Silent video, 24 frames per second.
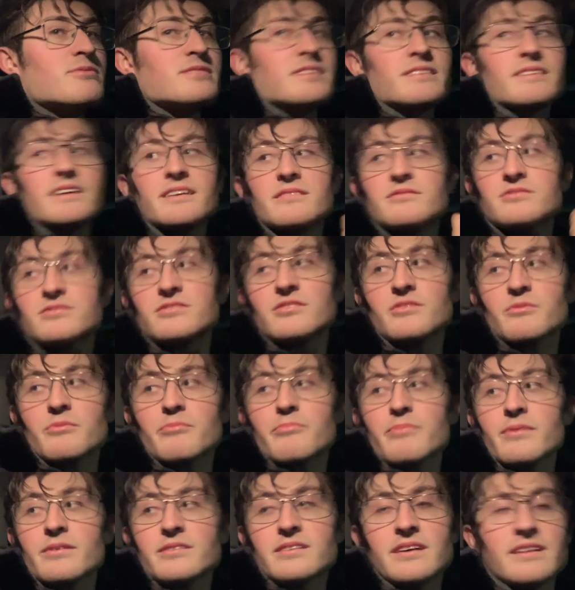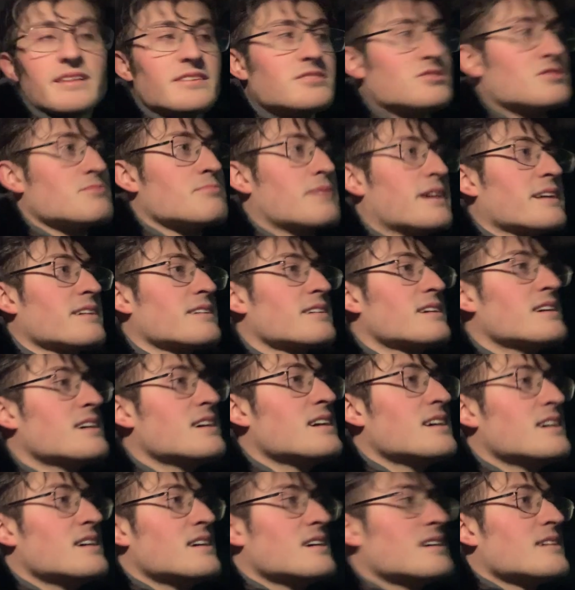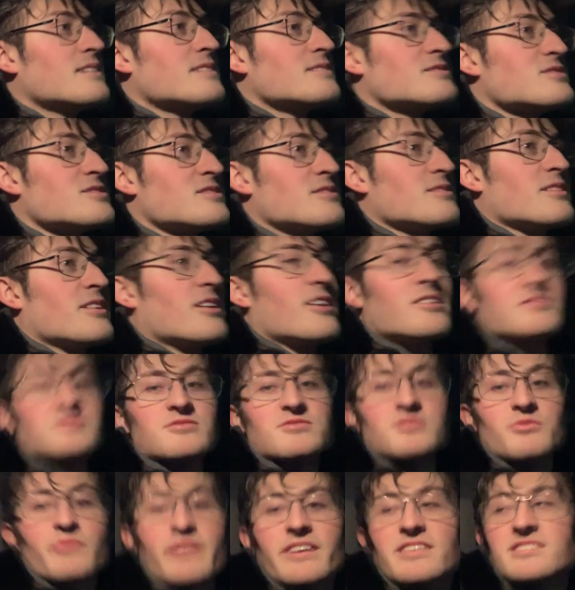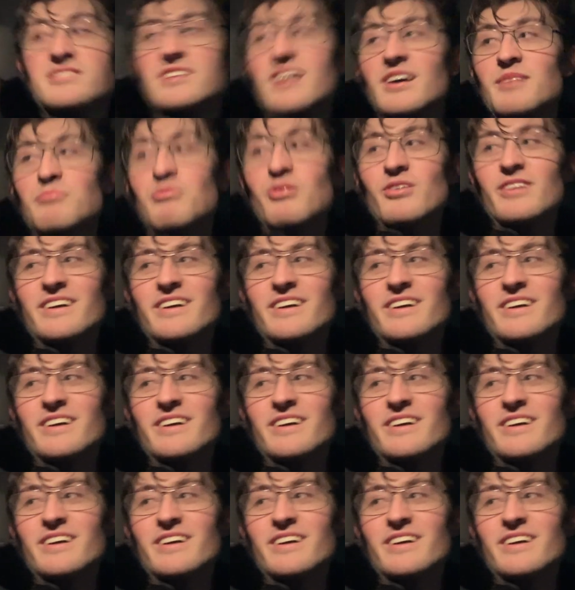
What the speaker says: and then turn back to also so we can talk more.